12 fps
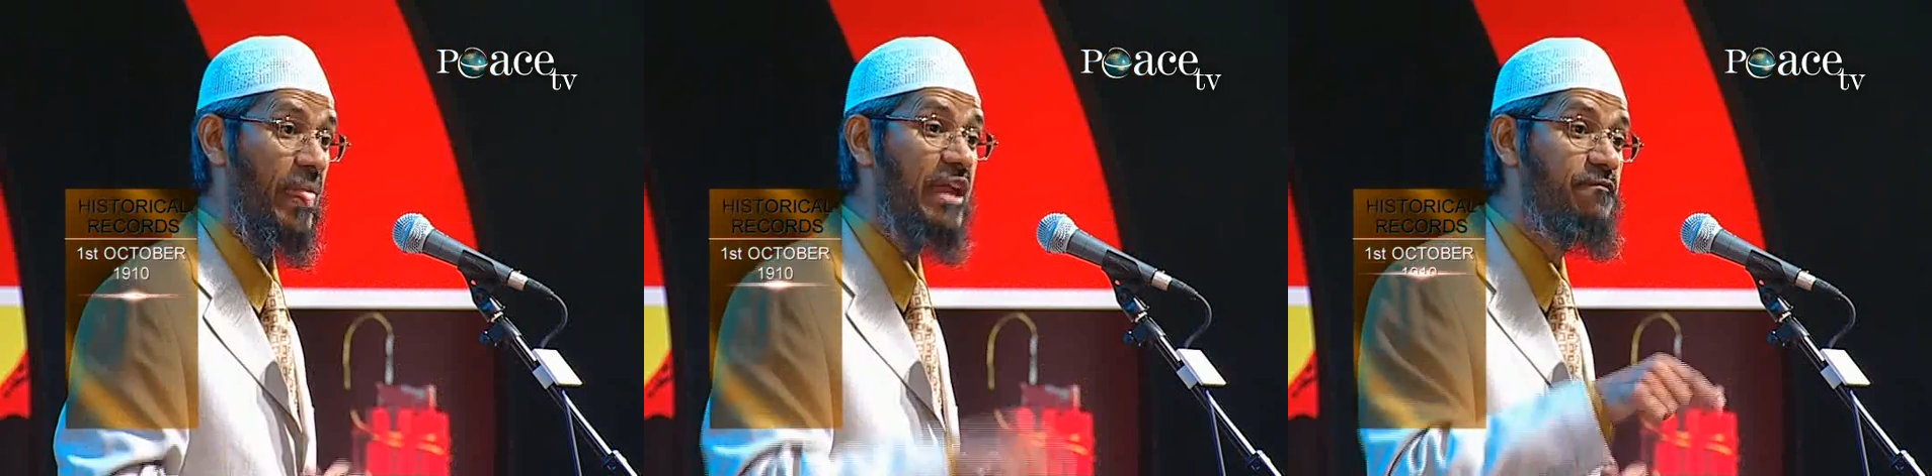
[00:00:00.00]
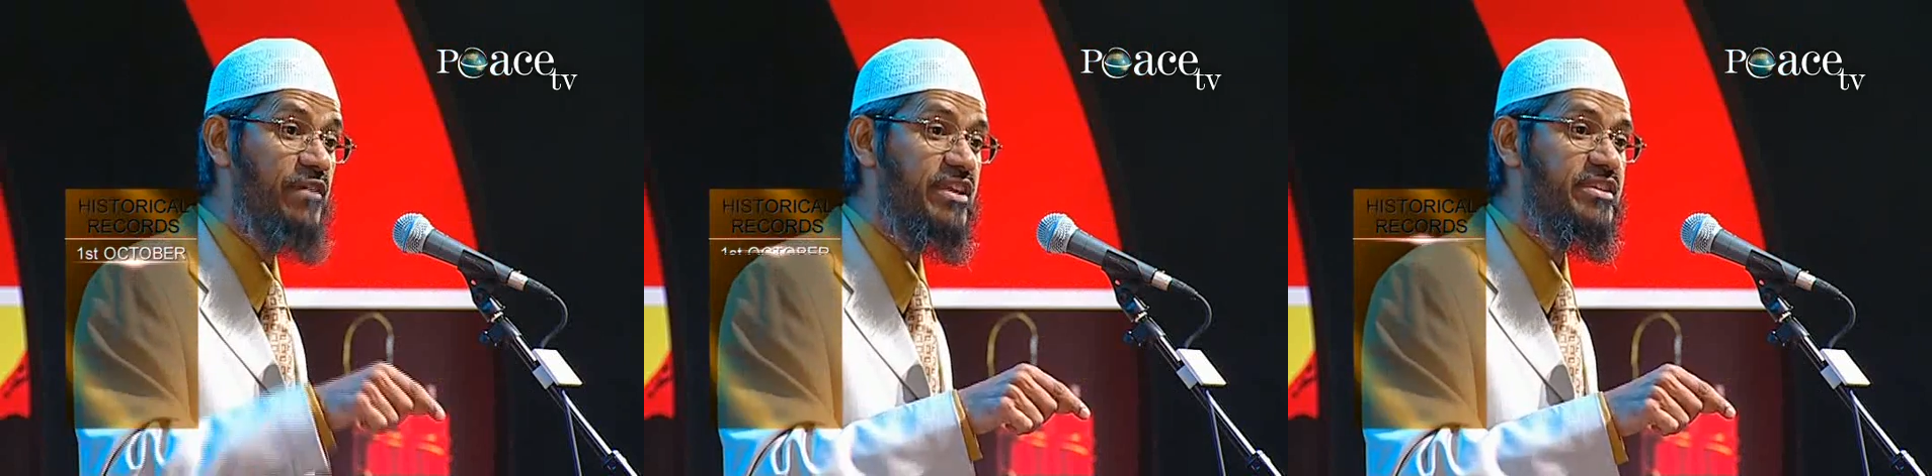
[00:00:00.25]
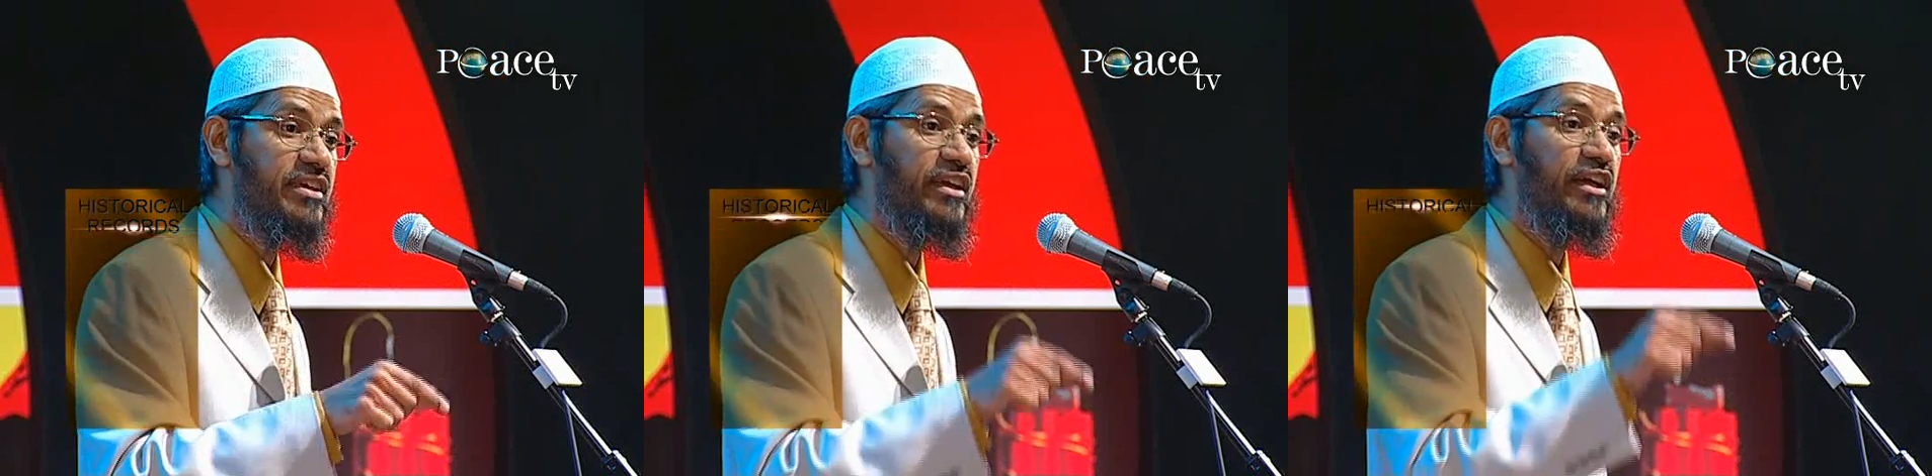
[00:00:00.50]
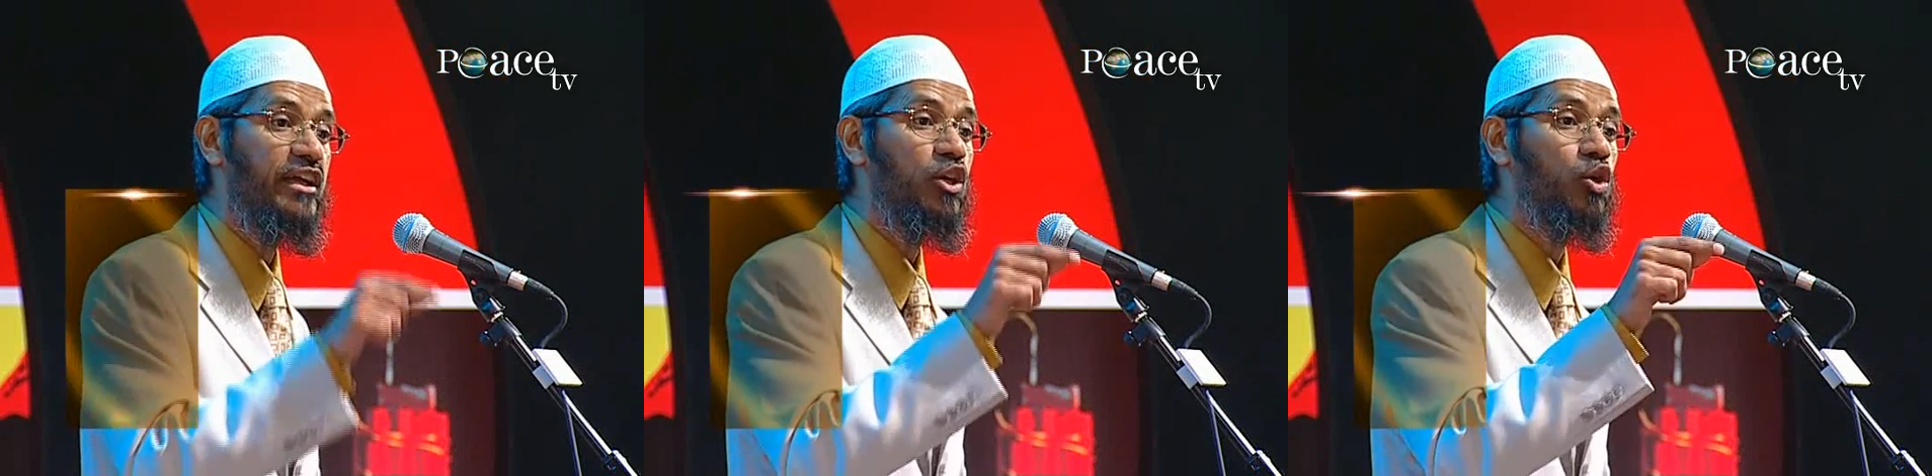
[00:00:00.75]
in which
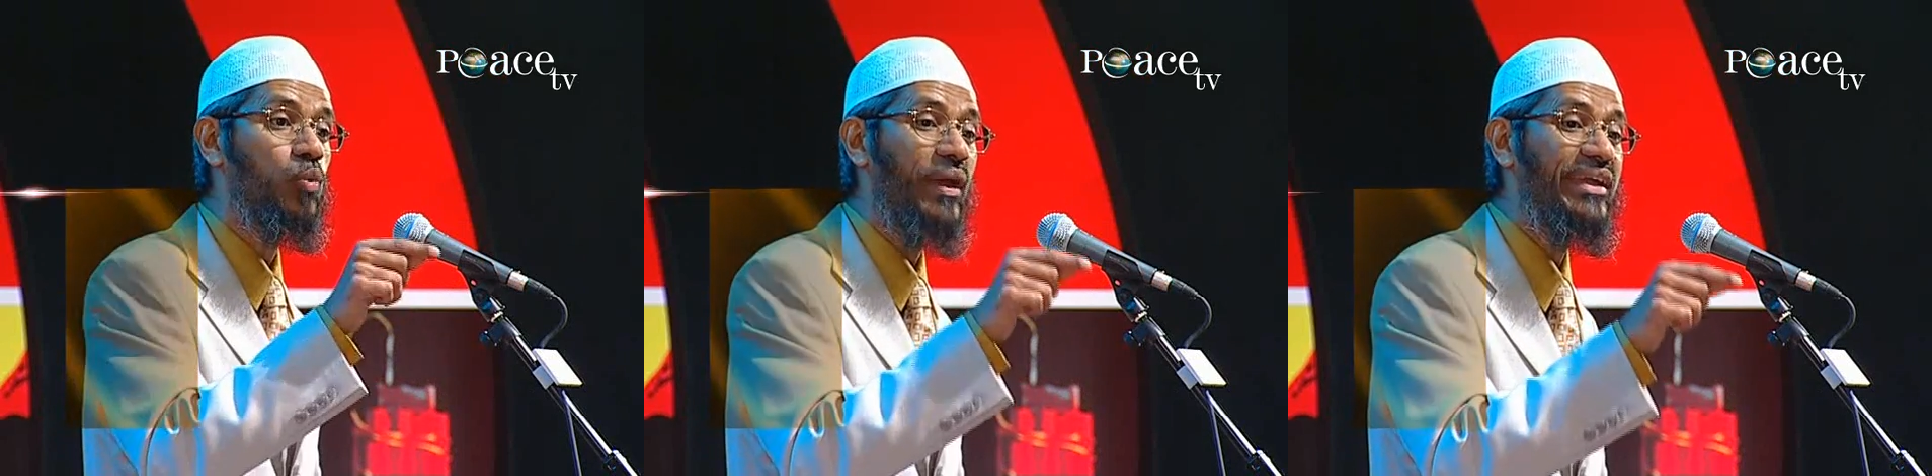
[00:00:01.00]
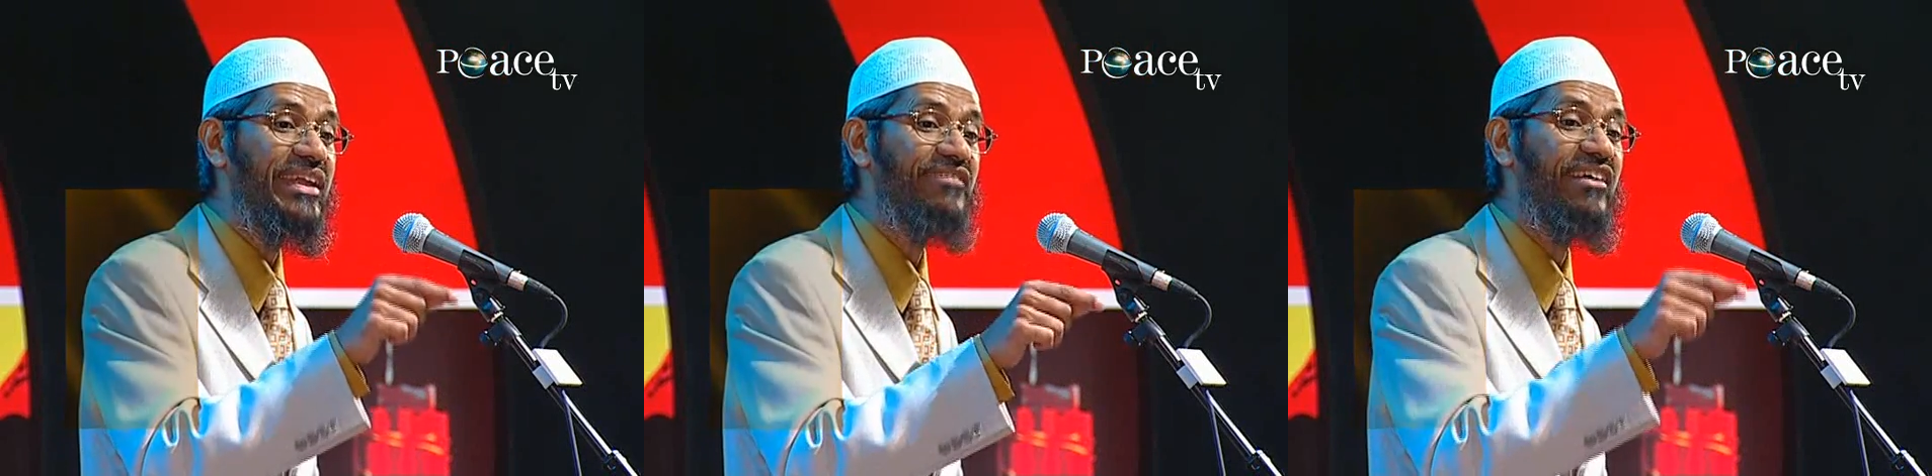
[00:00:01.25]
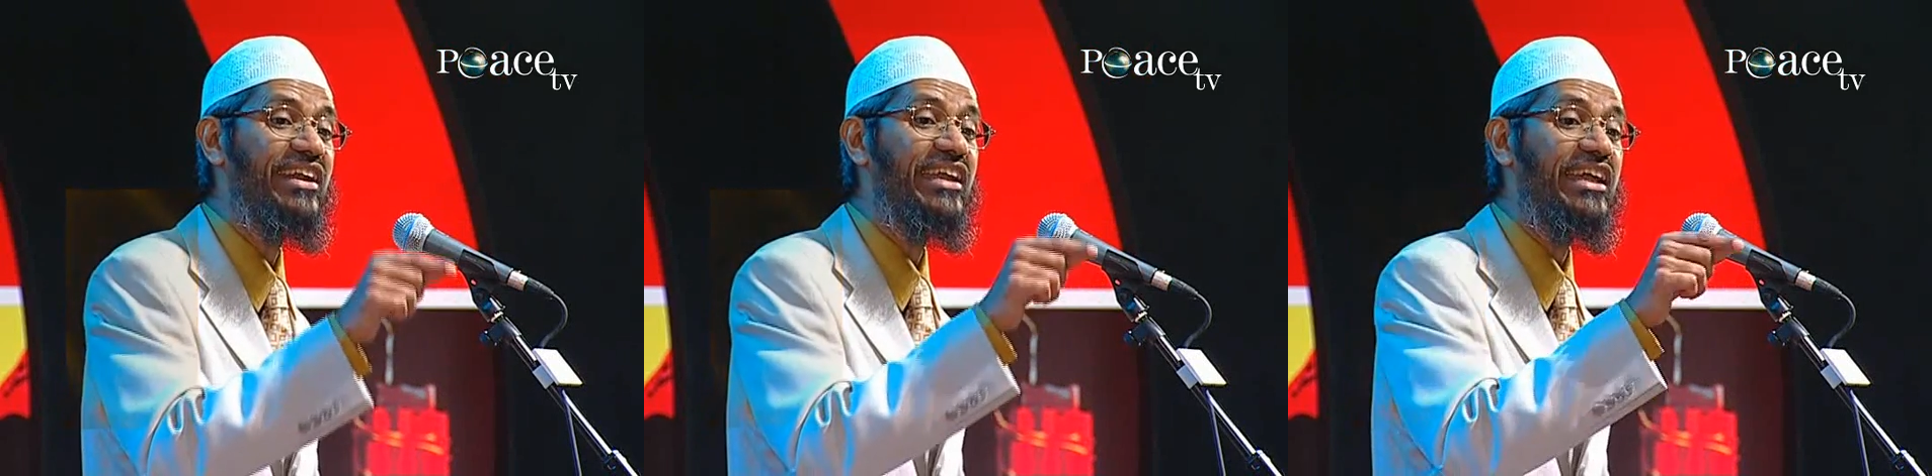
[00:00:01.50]
21